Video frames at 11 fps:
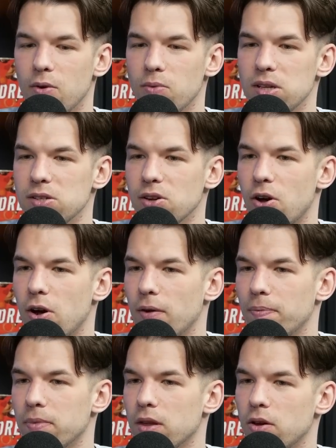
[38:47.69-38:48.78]
We
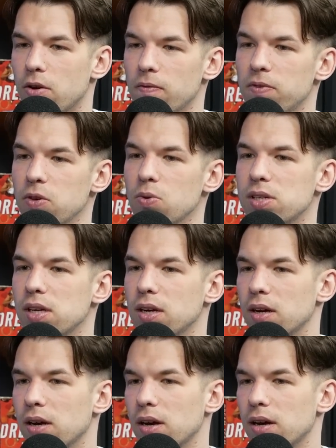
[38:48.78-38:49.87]
saw confusing
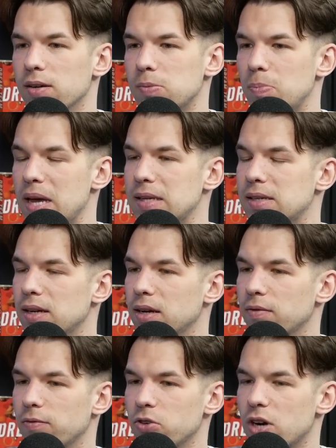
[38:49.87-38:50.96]

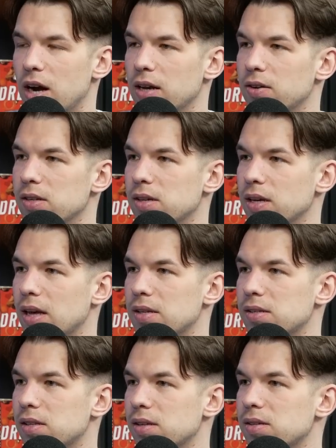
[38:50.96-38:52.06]
spacing for Žalgiris
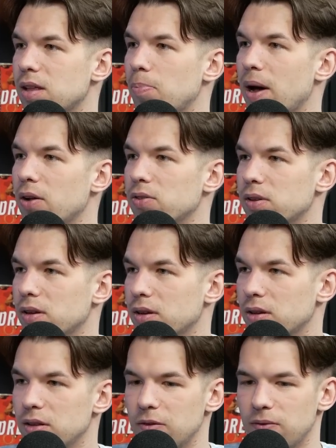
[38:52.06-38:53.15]
against step out
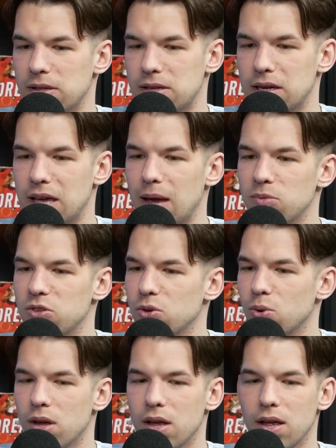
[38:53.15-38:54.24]
defense in game
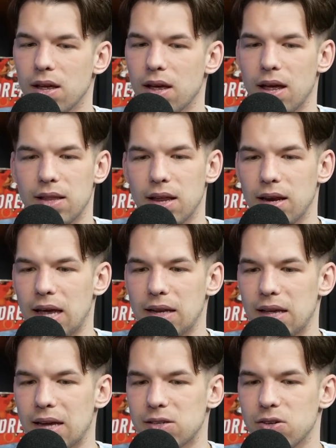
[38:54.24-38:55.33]
2. And then again
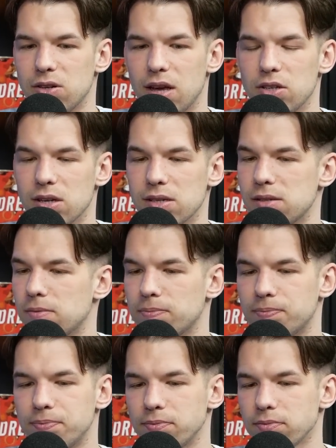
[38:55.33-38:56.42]
yesterday, just
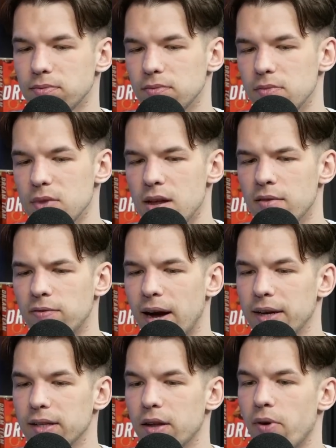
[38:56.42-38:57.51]

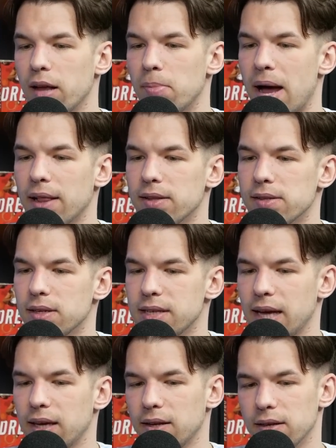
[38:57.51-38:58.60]
finding the right balance,
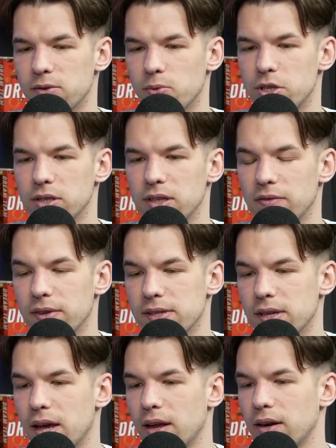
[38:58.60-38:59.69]
attacking the switching defense
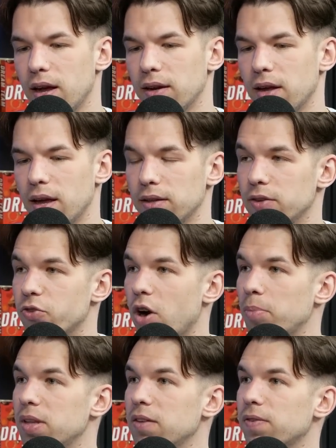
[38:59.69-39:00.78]
again, and the
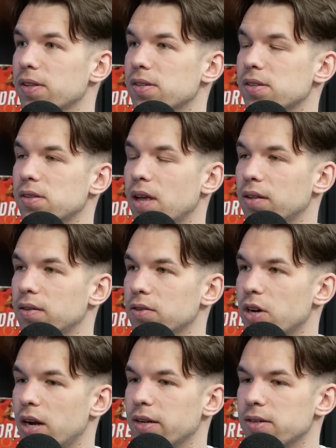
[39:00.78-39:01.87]
drop defense that
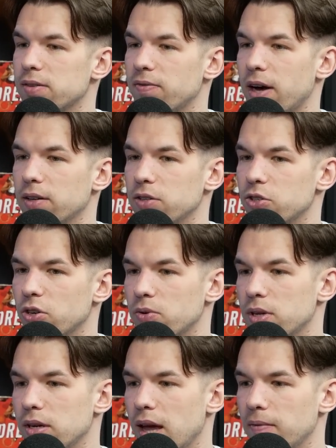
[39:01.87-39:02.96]
Žalgiris finally showed
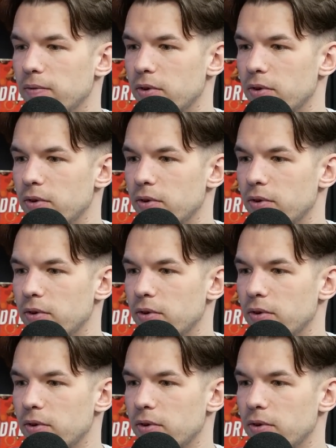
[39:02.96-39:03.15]
in game